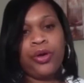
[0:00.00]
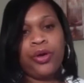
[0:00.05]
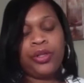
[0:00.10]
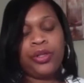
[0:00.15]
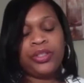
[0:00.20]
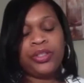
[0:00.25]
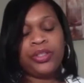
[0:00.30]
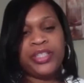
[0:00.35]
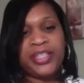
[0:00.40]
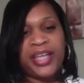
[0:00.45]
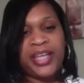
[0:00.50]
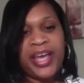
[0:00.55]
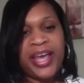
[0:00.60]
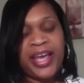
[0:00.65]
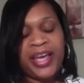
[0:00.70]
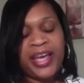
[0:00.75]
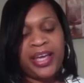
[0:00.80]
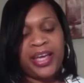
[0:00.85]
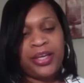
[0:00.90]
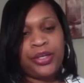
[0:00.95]

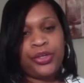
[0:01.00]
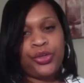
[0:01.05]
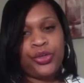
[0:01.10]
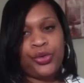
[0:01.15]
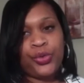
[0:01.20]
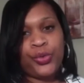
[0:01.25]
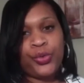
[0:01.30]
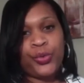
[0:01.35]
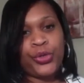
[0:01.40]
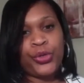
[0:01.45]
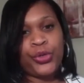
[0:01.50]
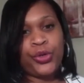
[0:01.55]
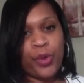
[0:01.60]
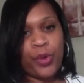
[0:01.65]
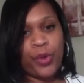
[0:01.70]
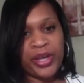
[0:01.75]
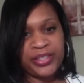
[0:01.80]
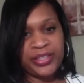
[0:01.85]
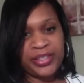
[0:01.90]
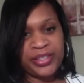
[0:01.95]
today you
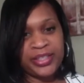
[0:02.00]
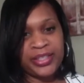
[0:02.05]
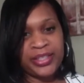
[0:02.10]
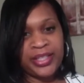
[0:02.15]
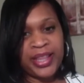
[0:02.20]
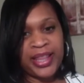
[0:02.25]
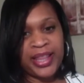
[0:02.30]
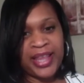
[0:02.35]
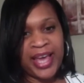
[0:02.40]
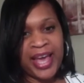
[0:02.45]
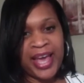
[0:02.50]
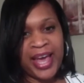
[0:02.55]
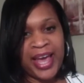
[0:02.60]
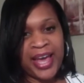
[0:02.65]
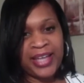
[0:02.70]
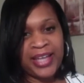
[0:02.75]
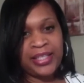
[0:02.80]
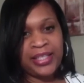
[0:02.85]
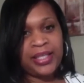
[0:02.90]
requested that